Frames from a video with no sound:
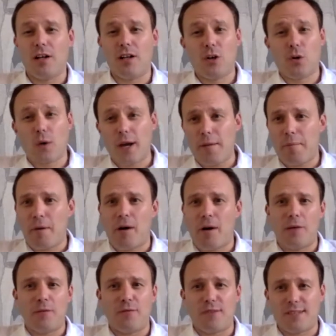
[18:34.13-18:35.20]
great
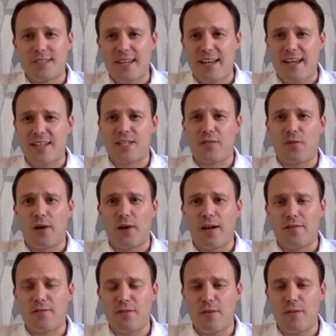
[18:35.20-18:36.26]
park and fantastic
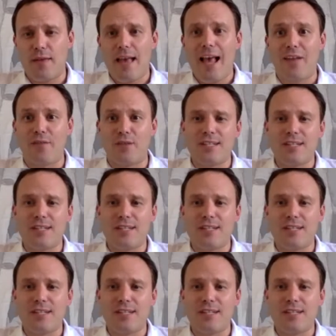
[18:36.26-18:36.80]
elephant